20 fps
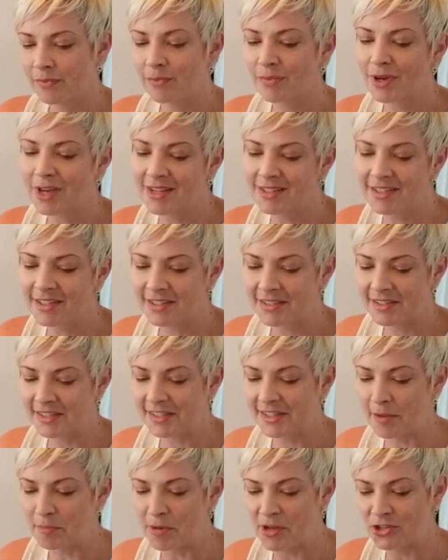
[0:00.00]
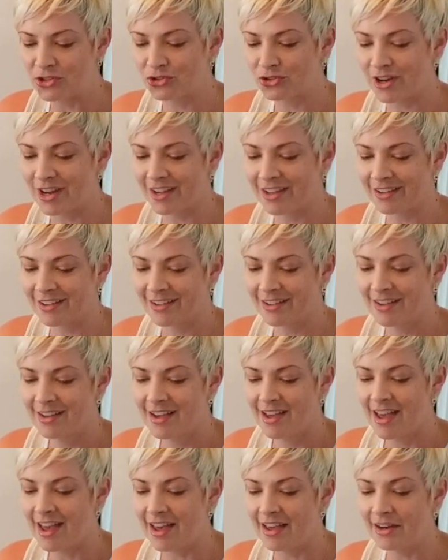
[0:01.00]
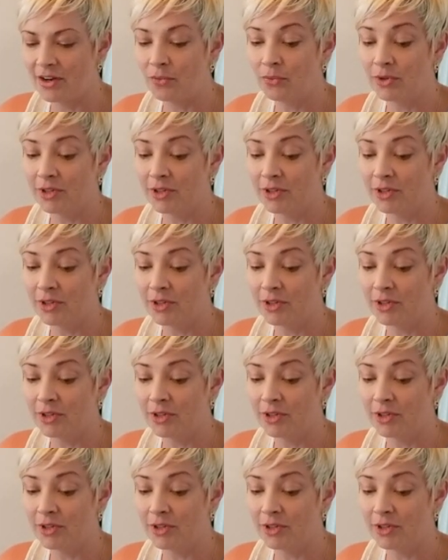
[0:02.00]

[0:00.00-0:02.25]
because it is a sipping drink and it